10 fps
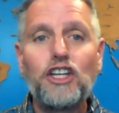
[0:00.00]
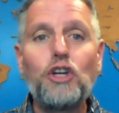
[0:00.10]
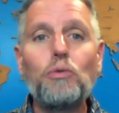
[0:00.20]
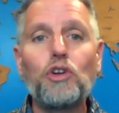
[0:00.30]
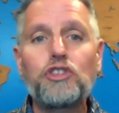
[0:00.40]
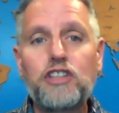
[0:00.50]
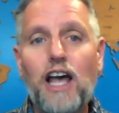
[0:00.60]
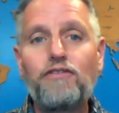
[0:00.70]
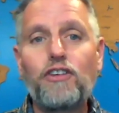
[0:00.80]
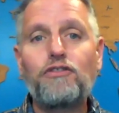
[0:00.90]
you will
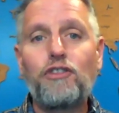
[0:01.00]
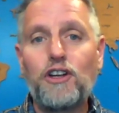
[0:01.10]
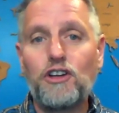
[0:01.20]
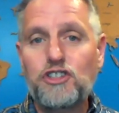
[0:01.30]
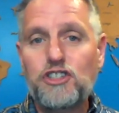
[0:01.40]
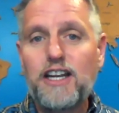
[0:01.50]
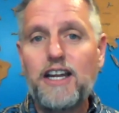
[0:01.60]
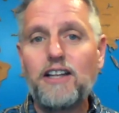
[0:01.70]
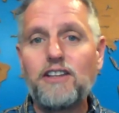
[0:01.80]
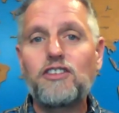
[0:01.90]
suffer for your
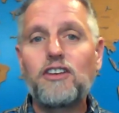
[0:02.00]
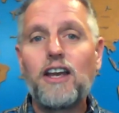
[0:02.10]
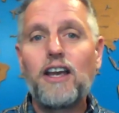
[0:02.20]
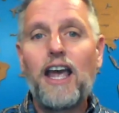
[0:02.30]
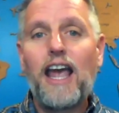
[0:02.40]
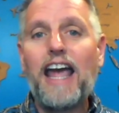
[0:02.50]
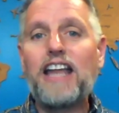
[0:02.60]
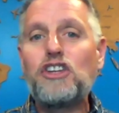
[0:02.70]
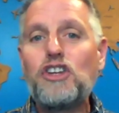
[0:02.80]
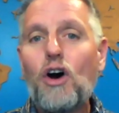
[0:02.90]
sins
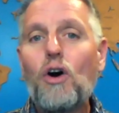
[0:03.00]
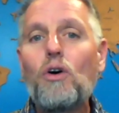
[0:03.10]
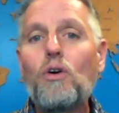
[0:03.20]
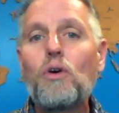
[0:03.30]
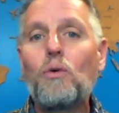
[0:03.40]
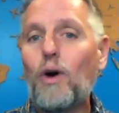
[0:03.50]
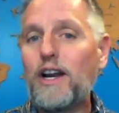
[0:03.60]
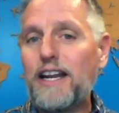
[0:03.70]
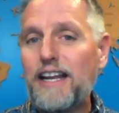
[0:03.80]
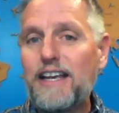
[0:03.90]
and know what
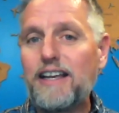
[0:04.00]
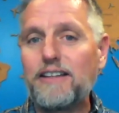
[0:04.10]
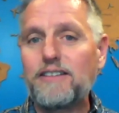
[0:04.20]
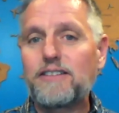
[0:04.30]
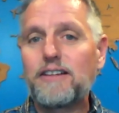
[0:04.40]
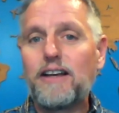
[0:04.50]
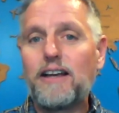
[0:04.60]
it is